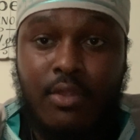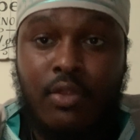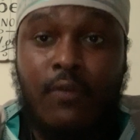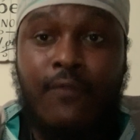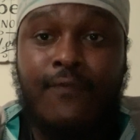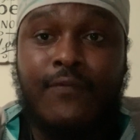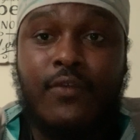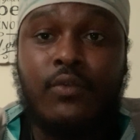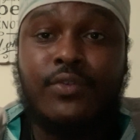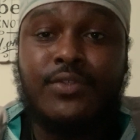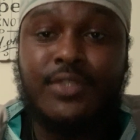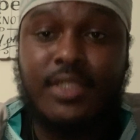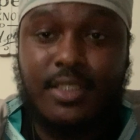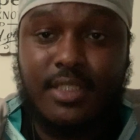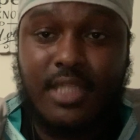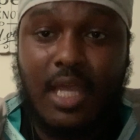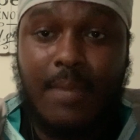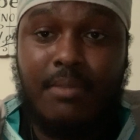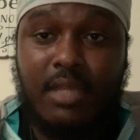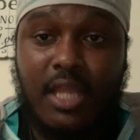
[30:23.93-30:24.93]
If few
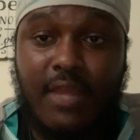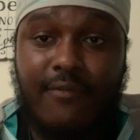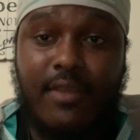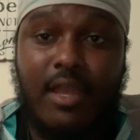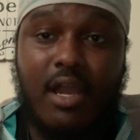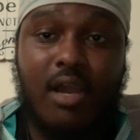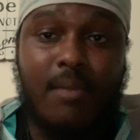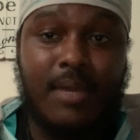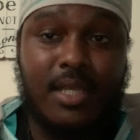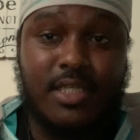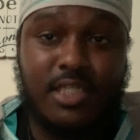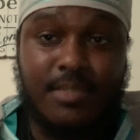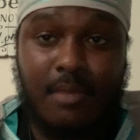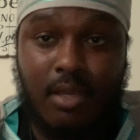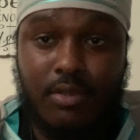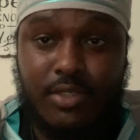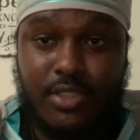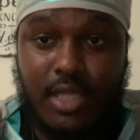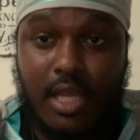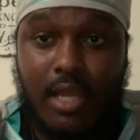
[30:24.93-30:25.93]
sisters that believe in Yahweh
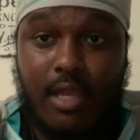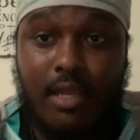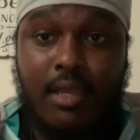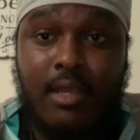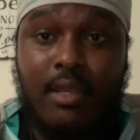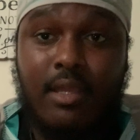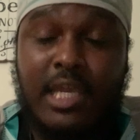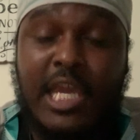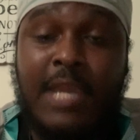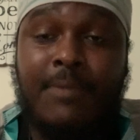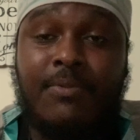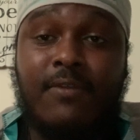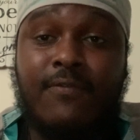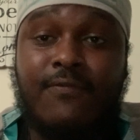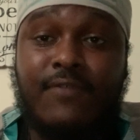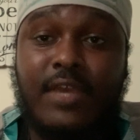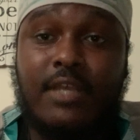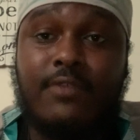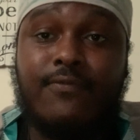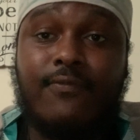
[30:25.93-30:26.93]
Shim Shai, keep the
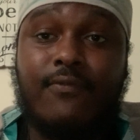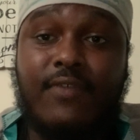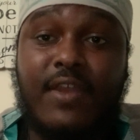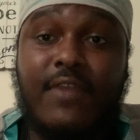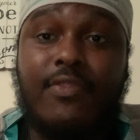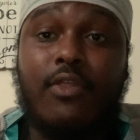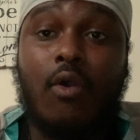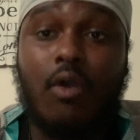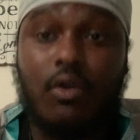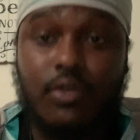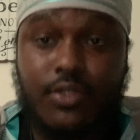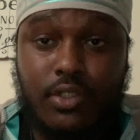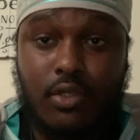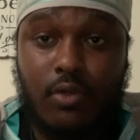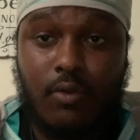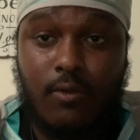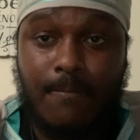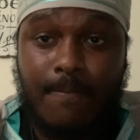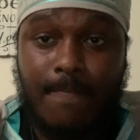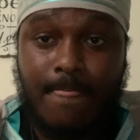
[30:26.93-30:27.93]
faith, faith also.